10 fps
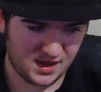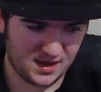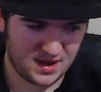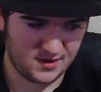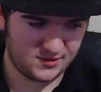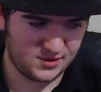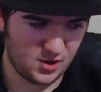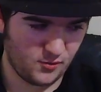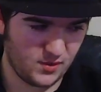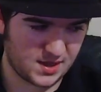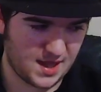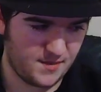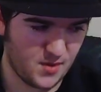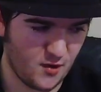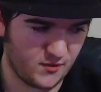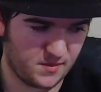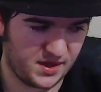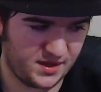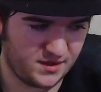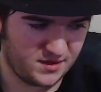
I don't know what came over me,